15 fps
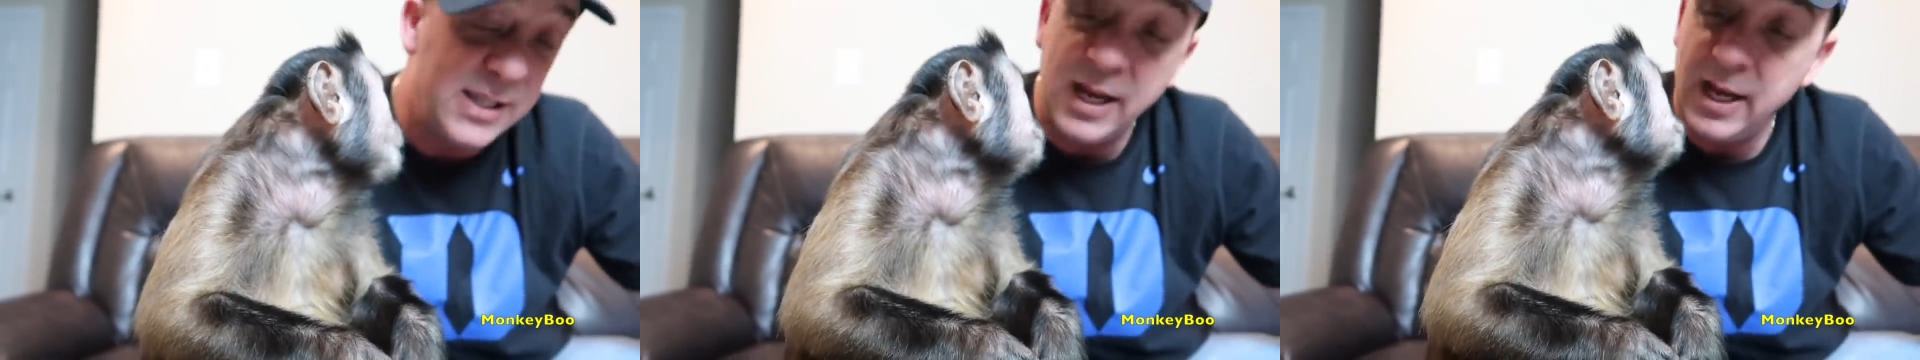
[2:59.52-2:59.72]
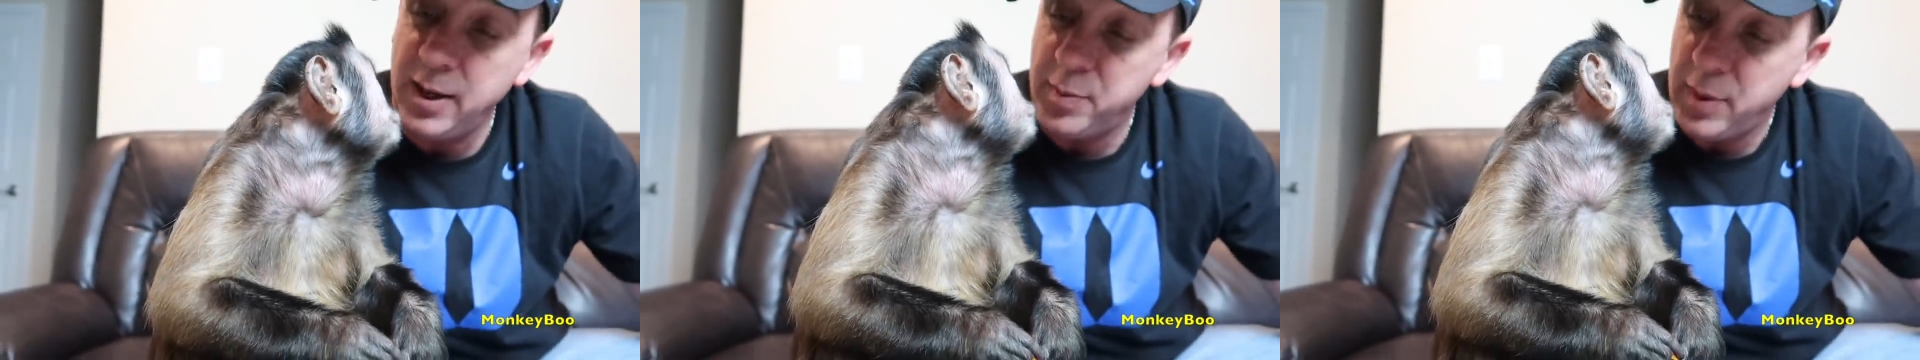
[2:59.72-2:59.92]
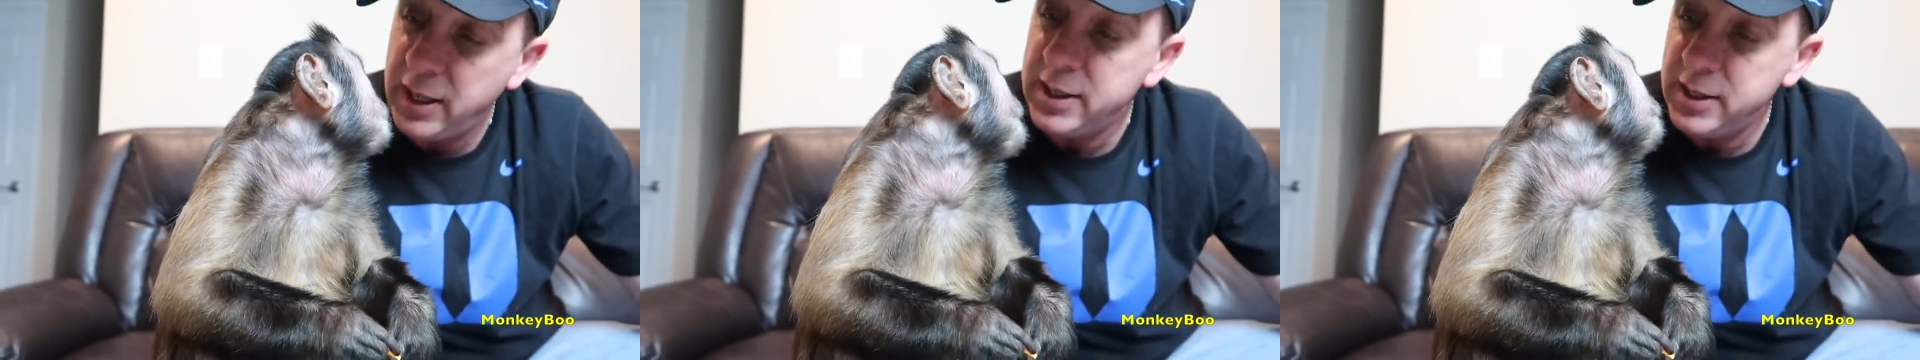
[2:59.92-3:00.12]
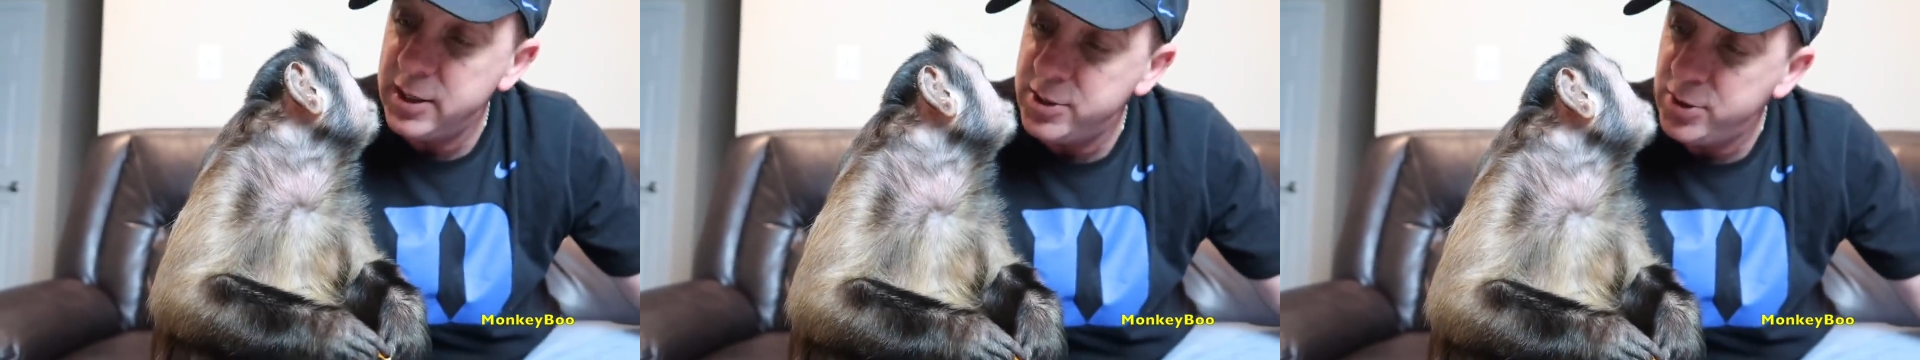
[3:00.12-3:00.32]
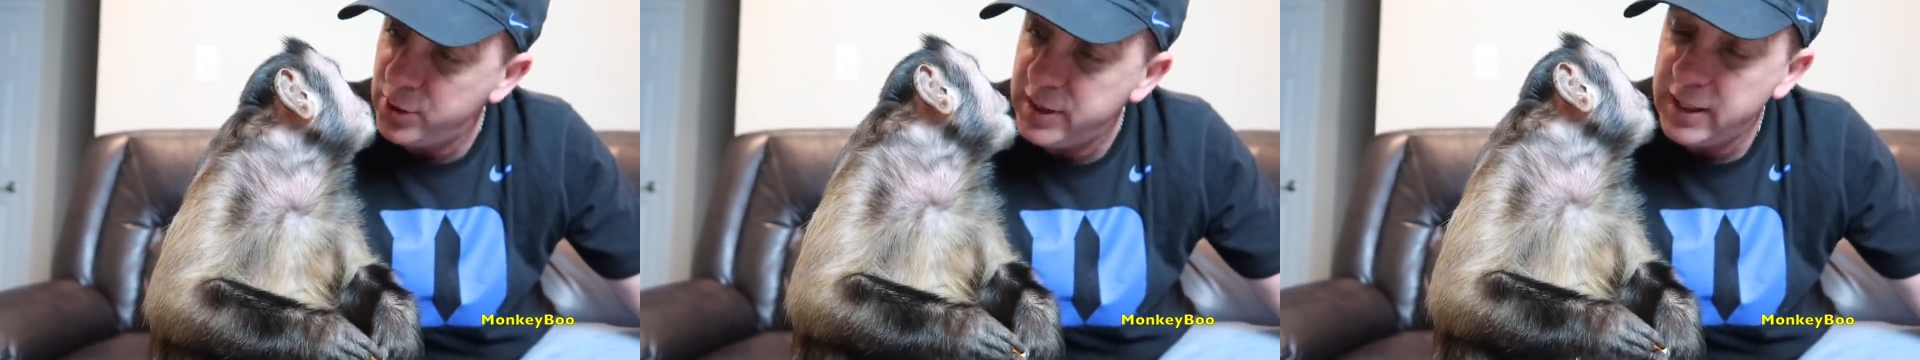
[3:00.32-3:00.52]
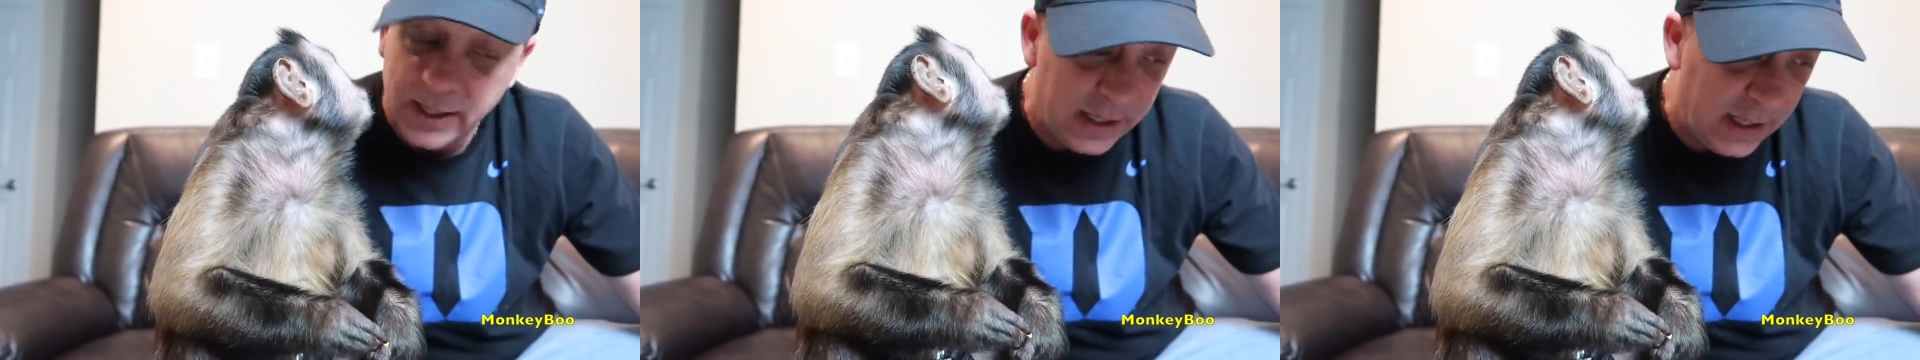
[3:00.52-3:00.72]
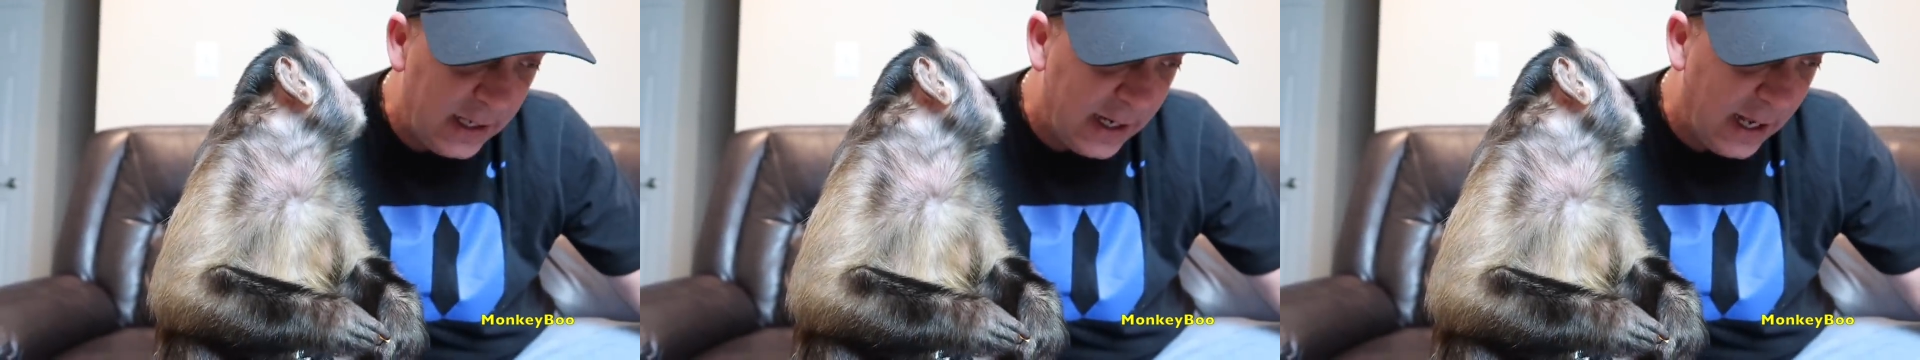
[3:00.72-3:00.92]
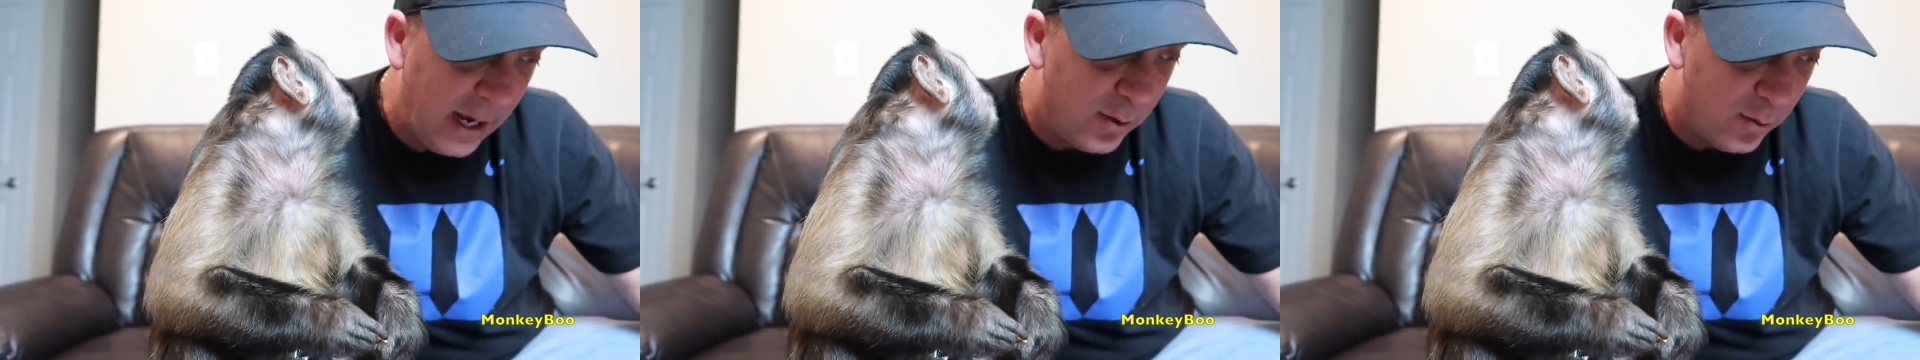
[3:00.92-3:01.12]
Tech making it to the
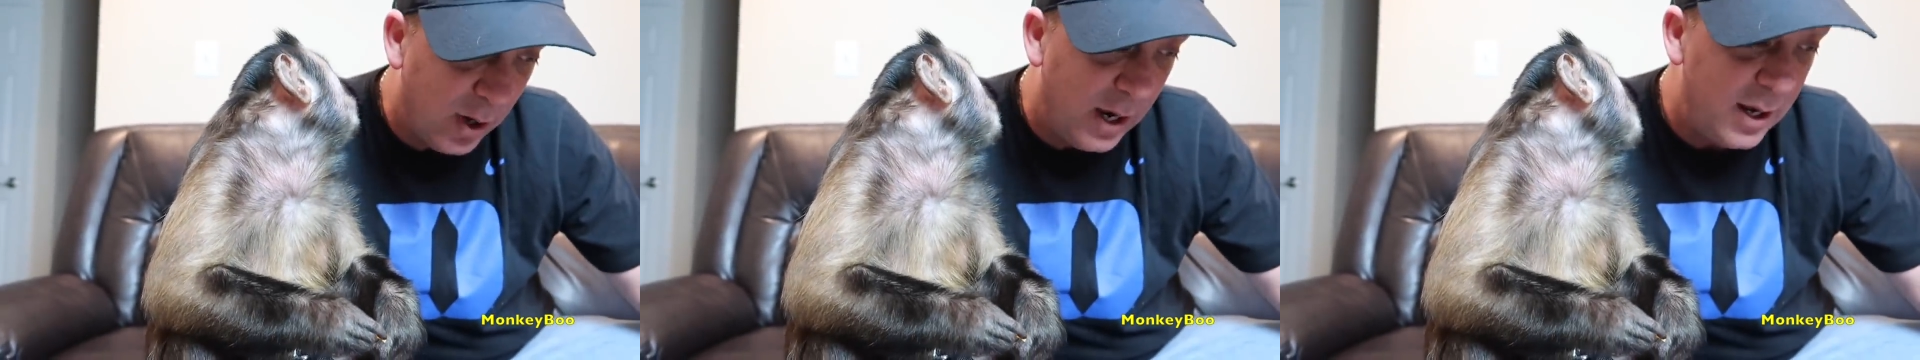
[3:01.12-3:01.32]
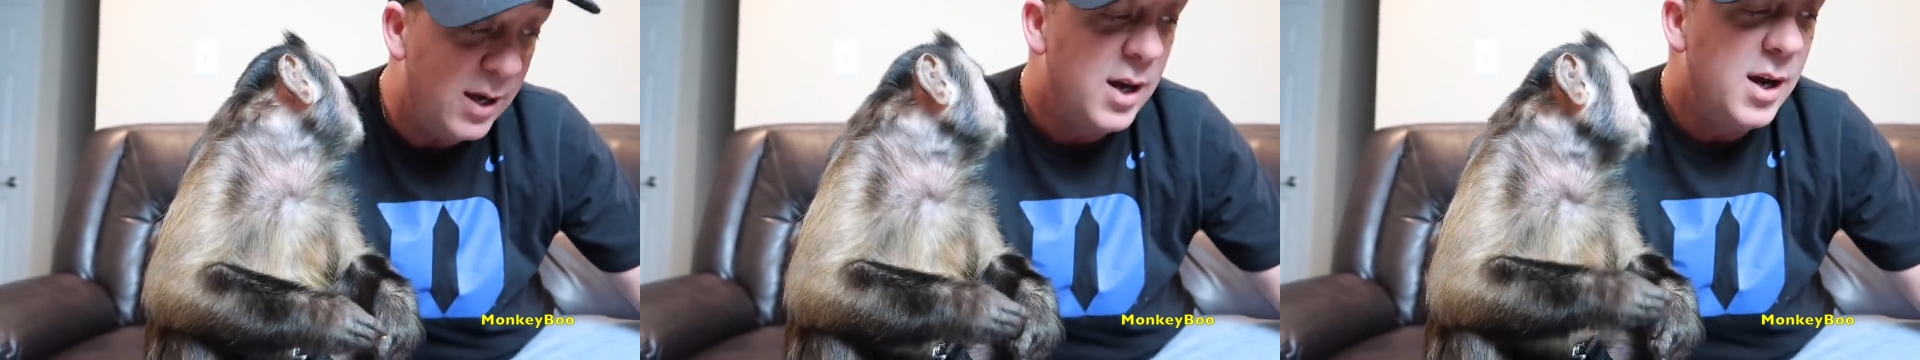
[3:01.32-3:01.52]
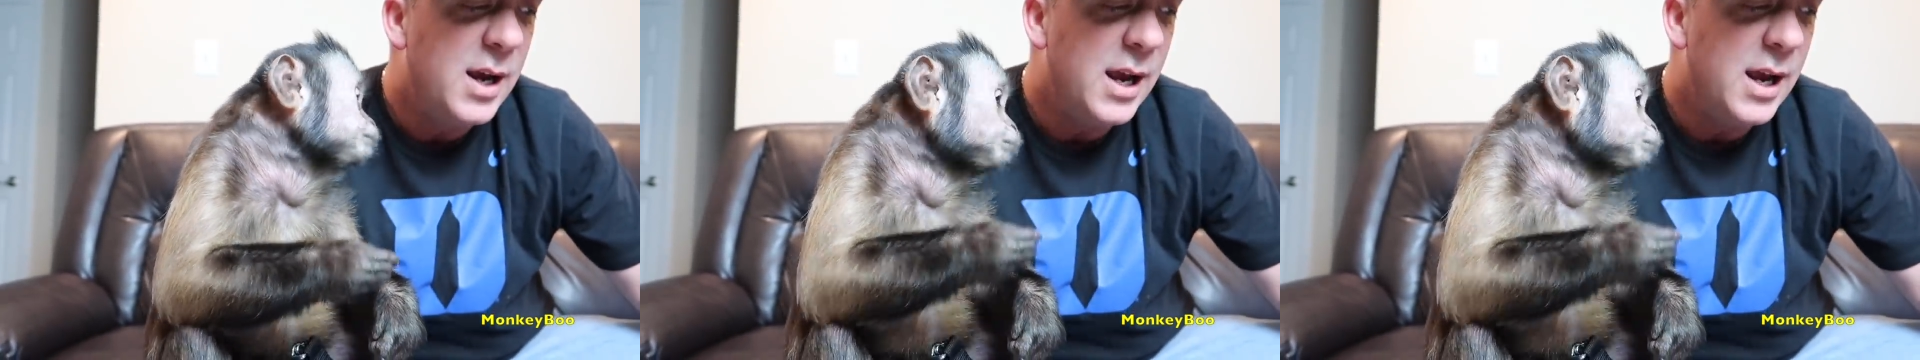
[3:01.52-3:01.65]
Elite Eight, right?